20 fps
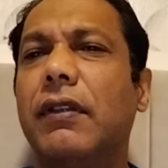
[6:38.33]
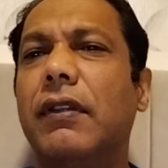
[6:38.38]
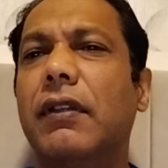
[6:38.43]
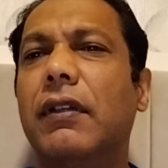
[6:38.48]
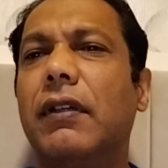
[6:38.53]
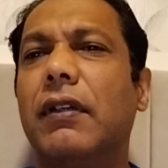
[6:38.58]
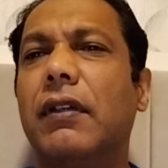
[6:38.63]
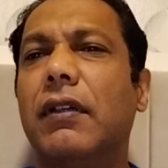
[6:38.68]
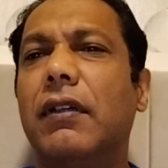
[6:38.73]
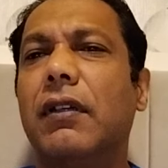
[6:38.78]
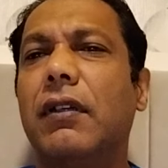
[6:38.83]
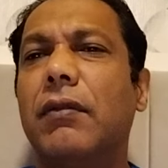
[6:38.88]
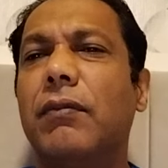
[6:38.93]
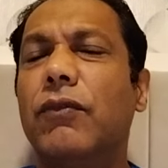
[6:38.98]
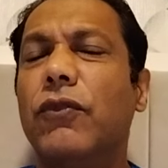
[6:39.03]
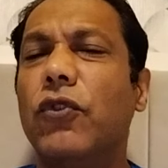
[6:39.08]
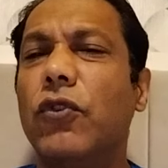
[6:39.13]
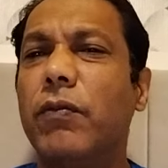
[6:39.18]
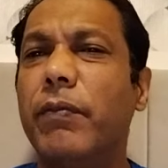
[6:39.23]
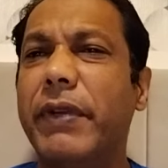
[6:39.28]

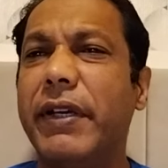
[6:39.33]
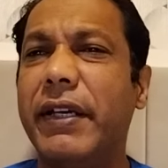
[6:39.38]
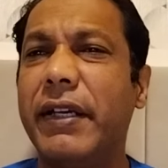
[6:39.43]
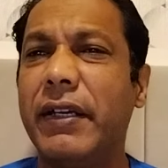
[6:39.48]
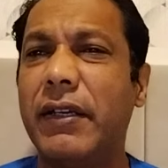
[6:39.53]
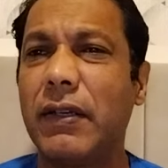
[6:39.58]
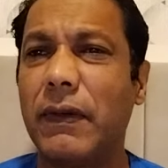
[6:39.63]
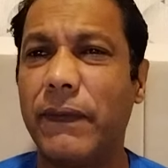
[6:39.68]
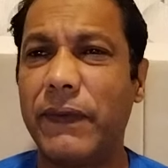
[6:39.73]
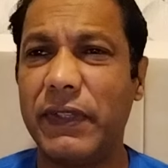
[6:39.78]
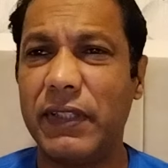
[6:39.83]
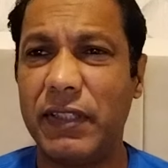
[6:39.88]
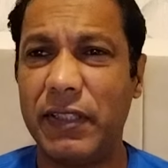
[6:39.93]
the movement of